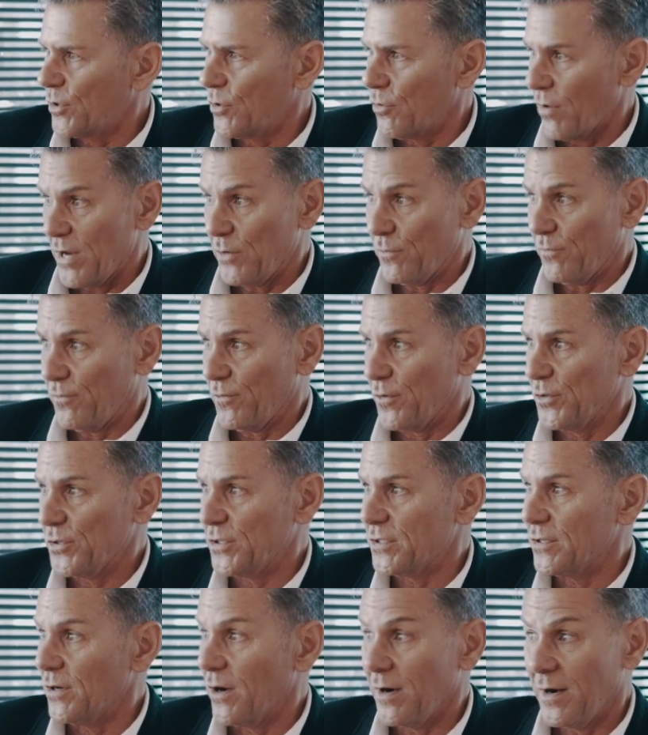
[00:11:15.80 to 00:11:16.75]
Great
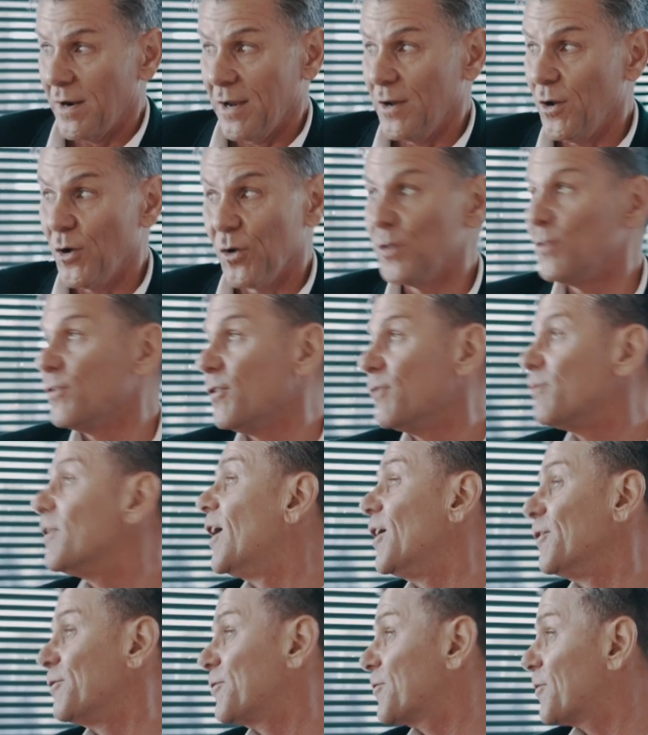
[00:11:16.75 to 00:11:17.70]
first start, and I know you've
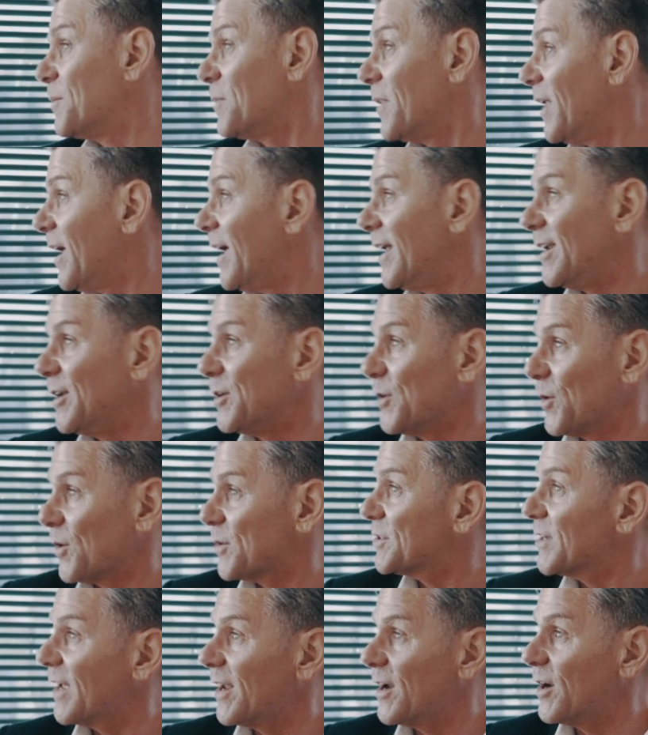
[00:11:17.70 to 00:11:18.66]
evolved from then, and you're
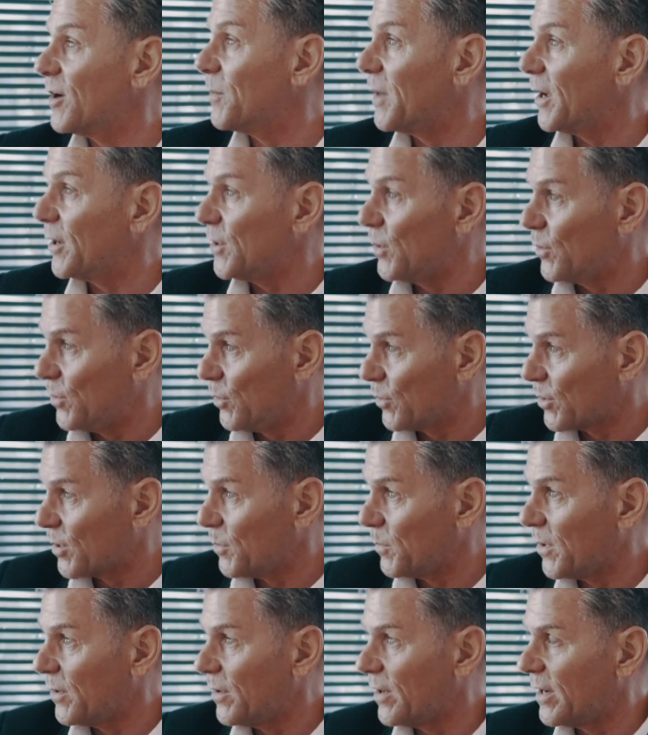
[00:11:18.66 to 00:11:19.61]
excited about your new
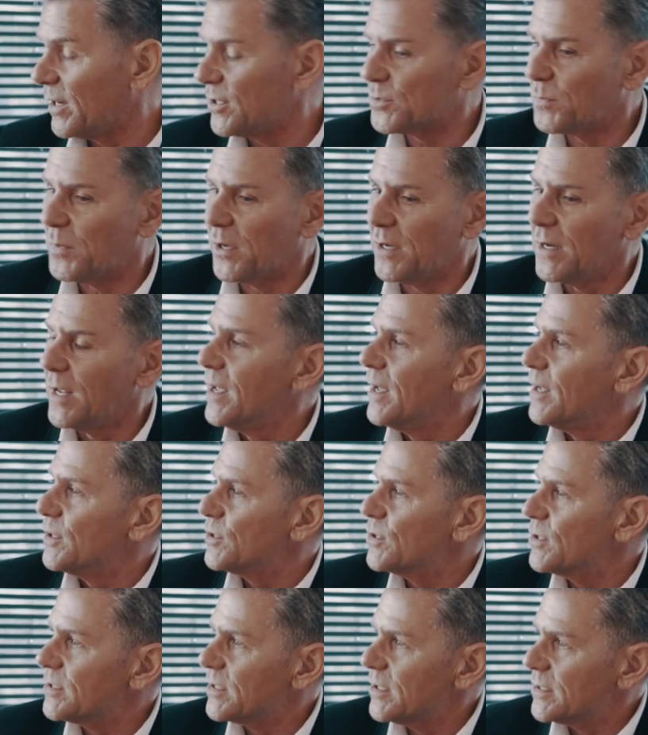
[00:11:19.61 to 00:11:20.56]
communities. But
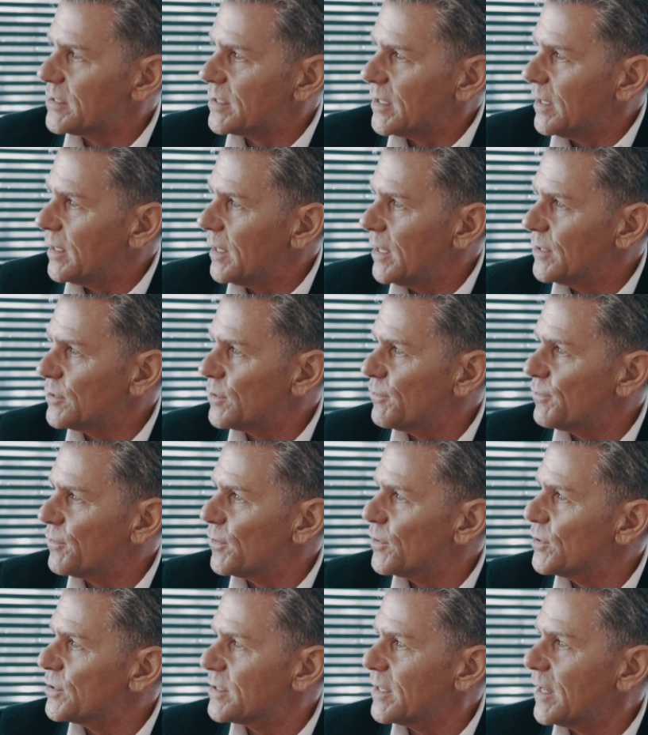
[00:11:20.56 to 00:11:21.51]
just as a
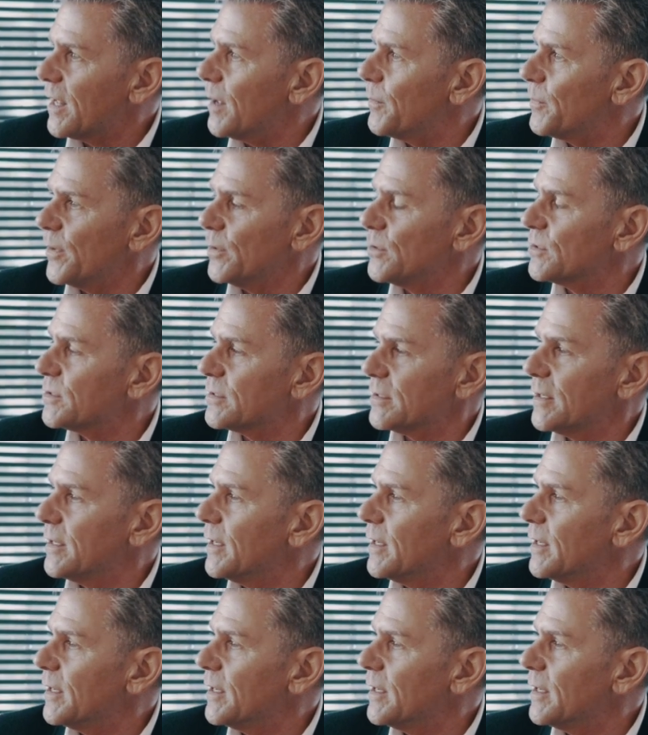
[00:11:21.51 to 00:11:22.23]
first step, those